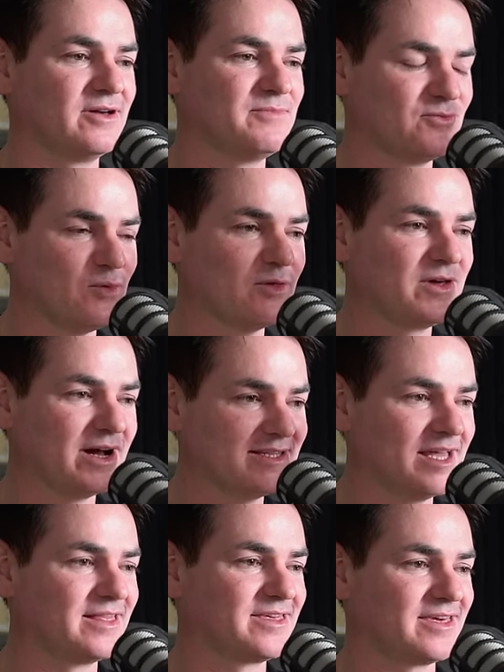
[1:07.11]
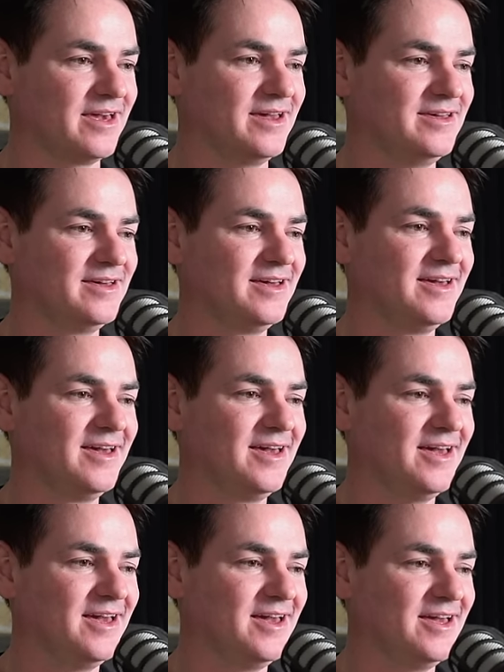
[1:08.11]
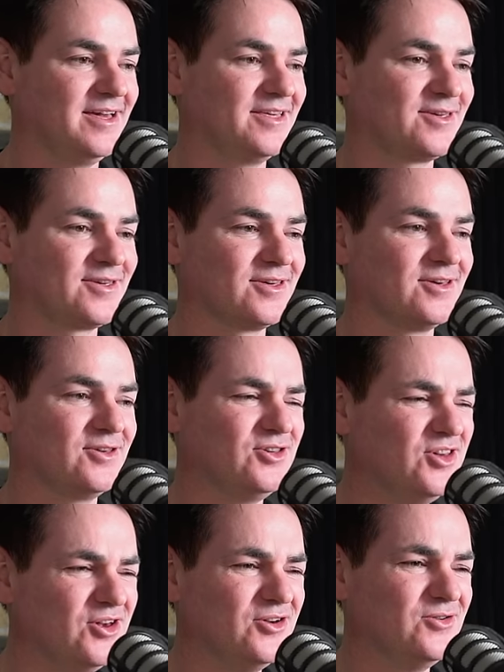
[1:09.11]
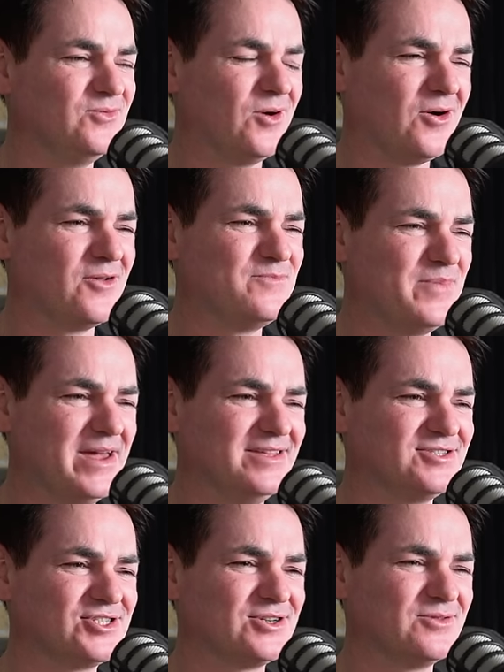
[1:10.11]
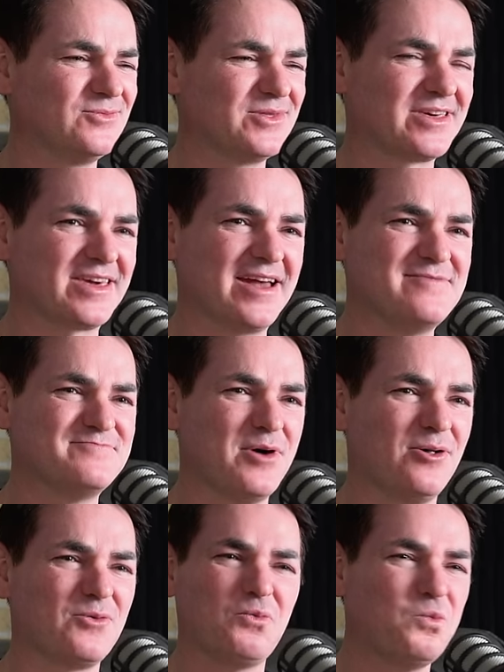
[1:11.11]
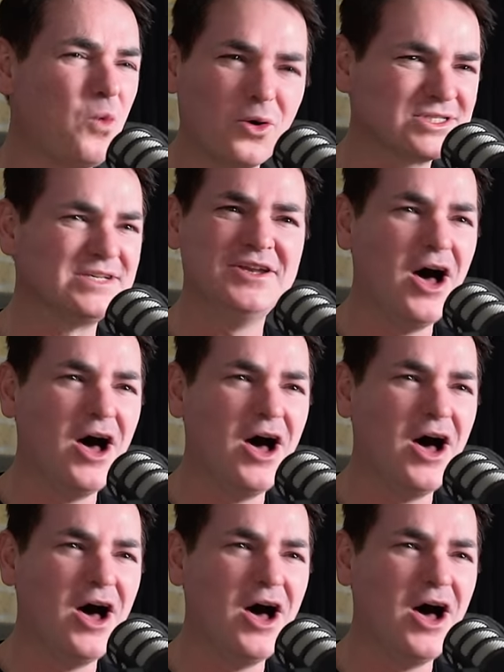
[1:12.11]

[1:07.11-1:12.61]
But the one thing I did see is you on a beach with the same bolt. What on